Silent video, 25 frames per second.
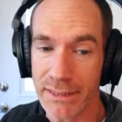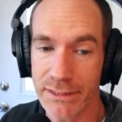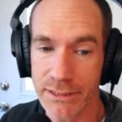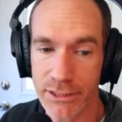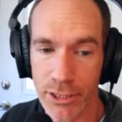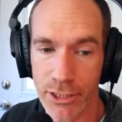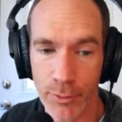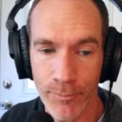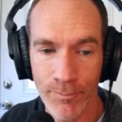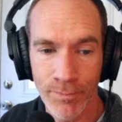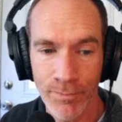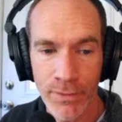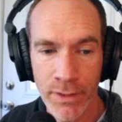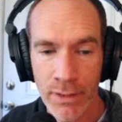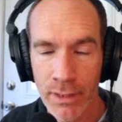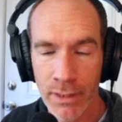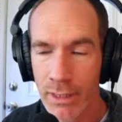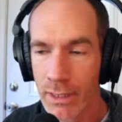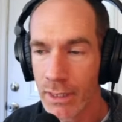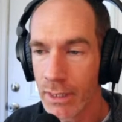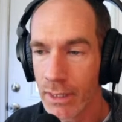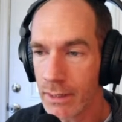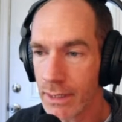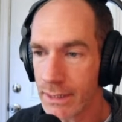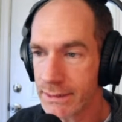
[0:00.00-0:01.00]
So
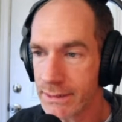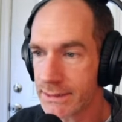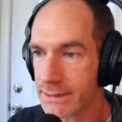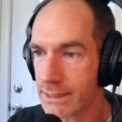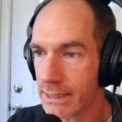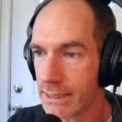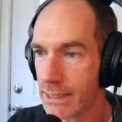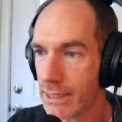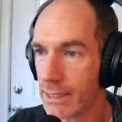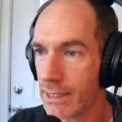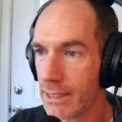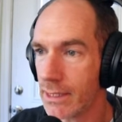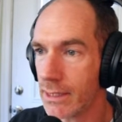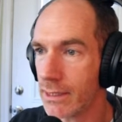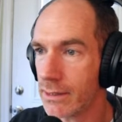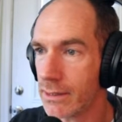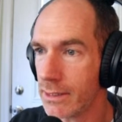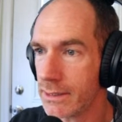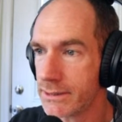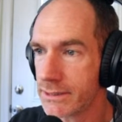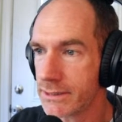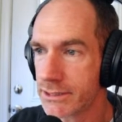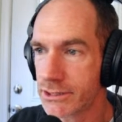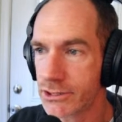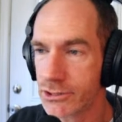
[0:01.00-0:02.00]
let's
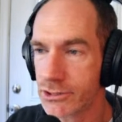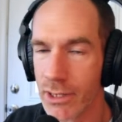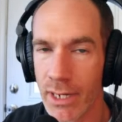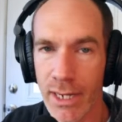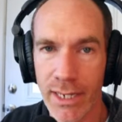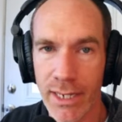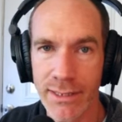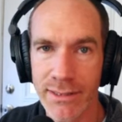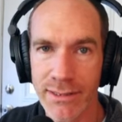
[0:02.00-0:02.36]
try